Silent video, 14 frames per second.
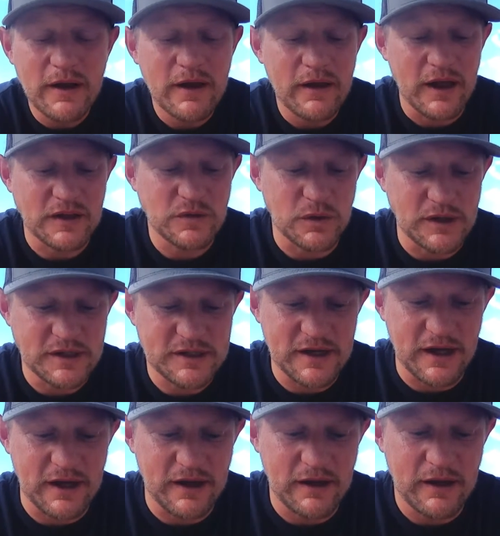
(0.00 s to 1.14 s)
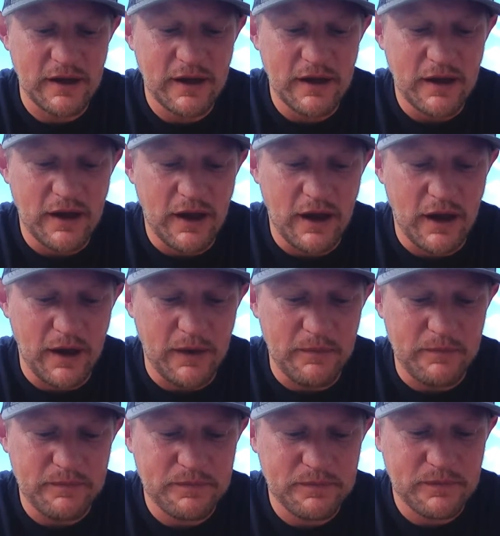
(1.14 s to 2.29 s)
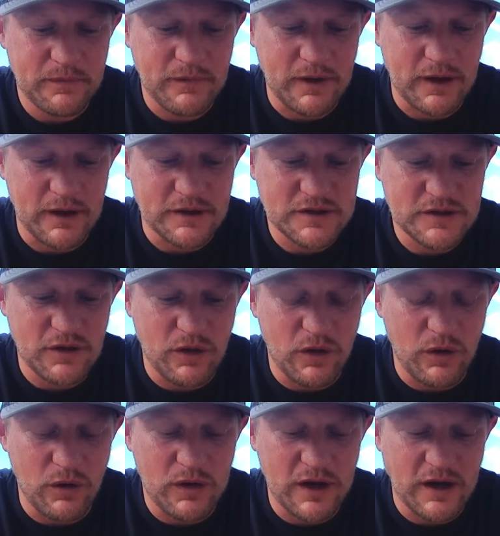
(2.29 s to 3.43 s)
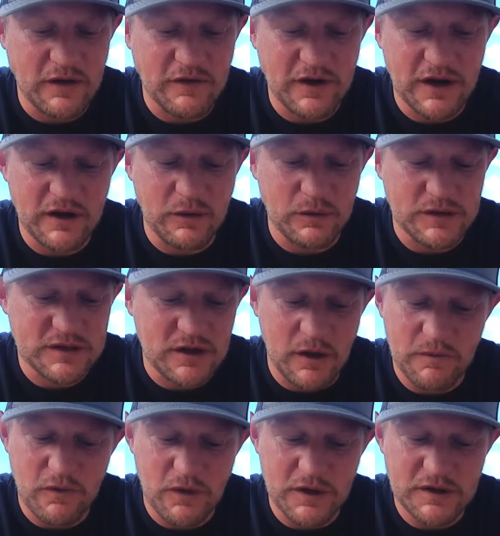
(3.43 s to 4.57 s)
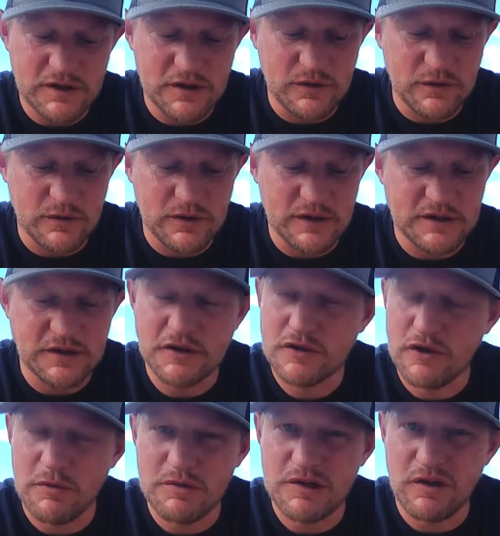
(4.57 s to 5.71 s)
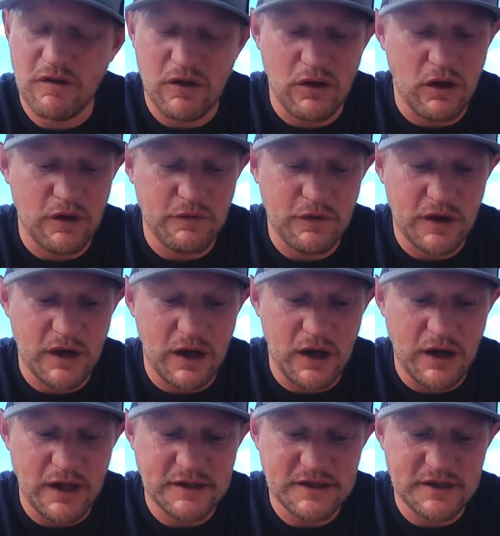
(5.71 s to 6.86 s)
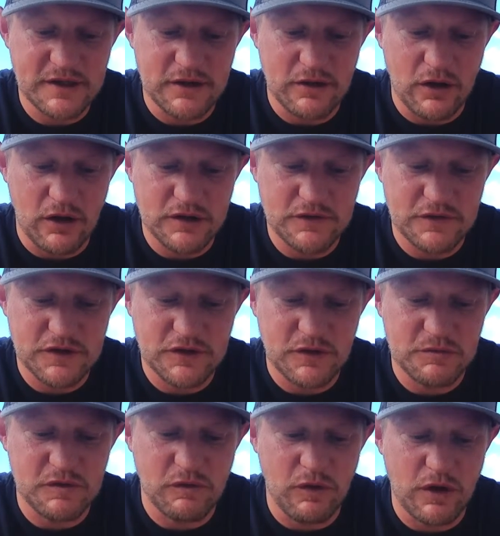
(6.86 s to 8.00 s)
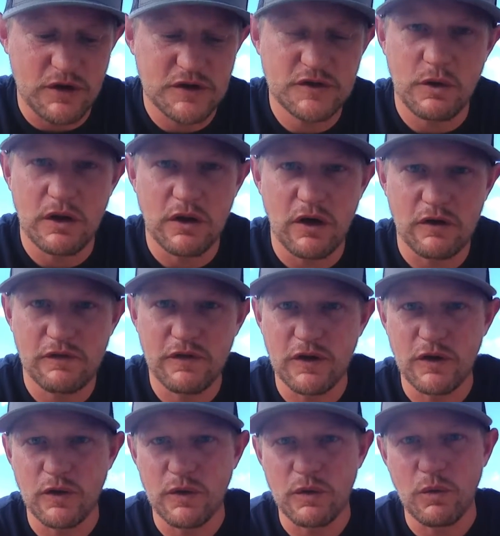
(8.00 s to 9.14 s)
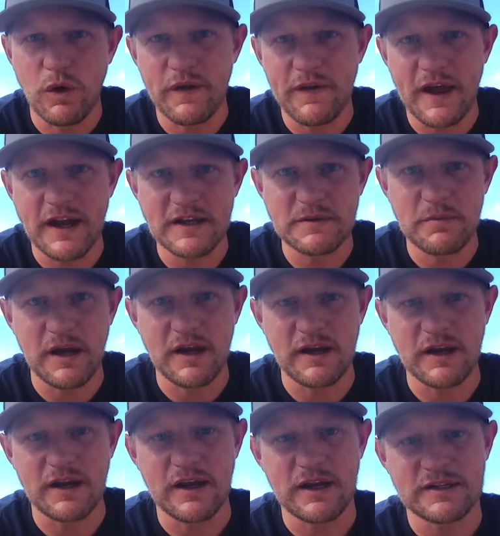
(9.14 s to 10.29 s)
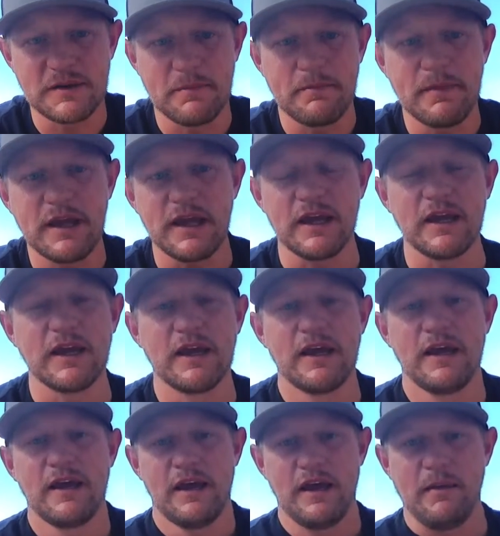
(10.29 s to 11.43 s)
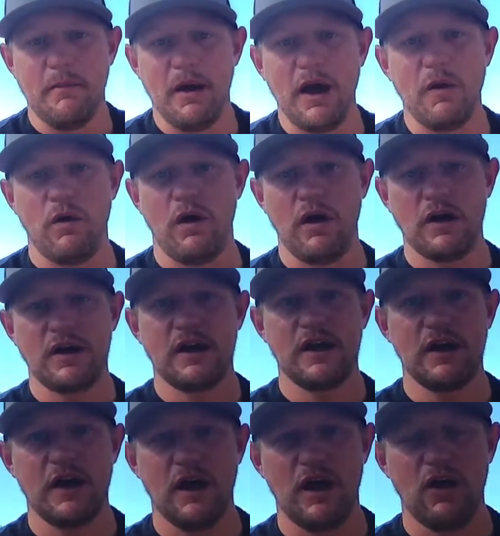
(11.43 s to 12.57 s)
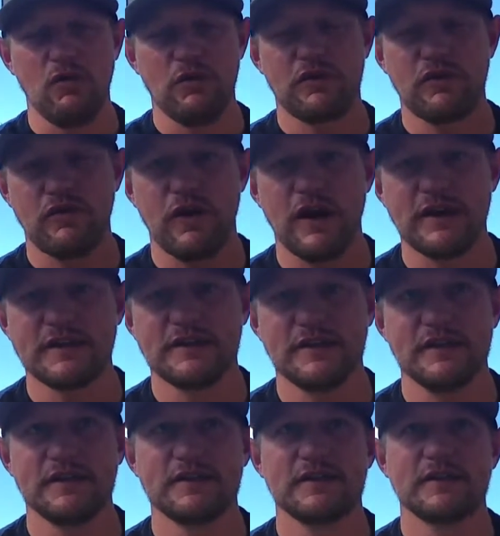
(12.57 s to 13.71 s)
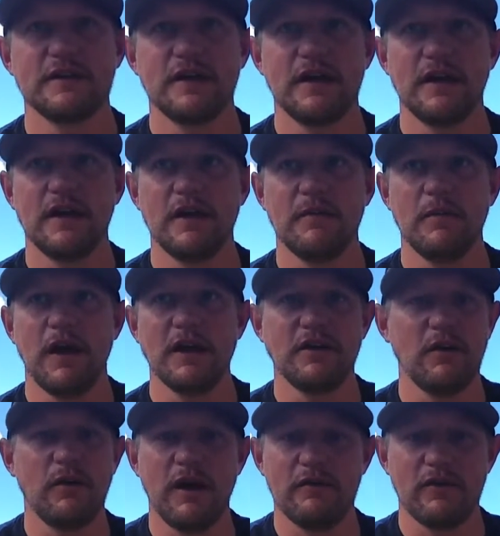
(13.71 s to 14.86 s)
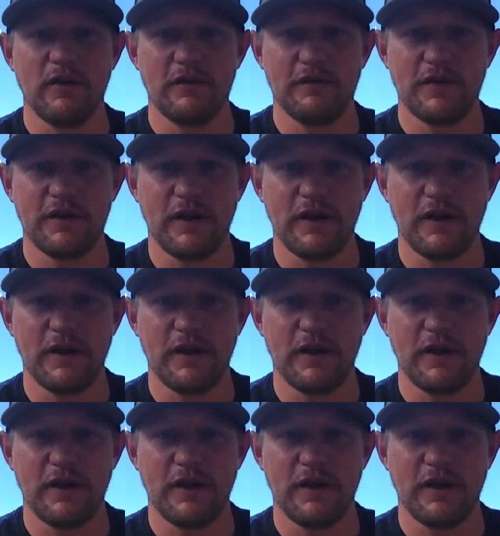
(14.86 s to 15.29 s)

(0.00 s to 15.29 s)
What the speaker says: That's what he's saying. And so kind of ending with Psalm 42, it's a description of our longing for God. As a deer longs for streams of water, so I long for you. And what that has meant to me in my walk with Christ is I don't have it all figured